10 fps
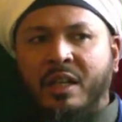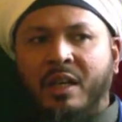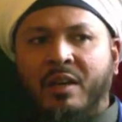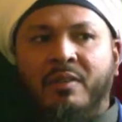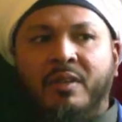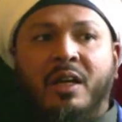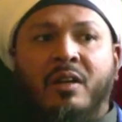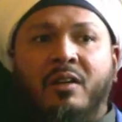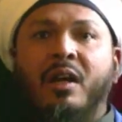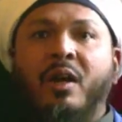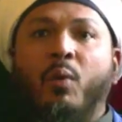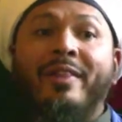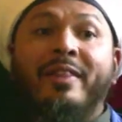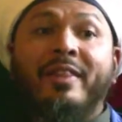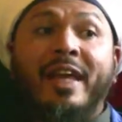and awliya Allah,
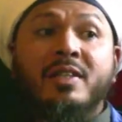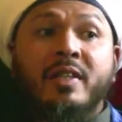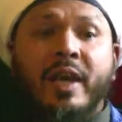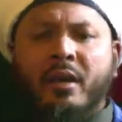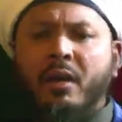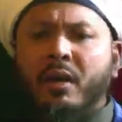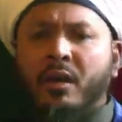what they say,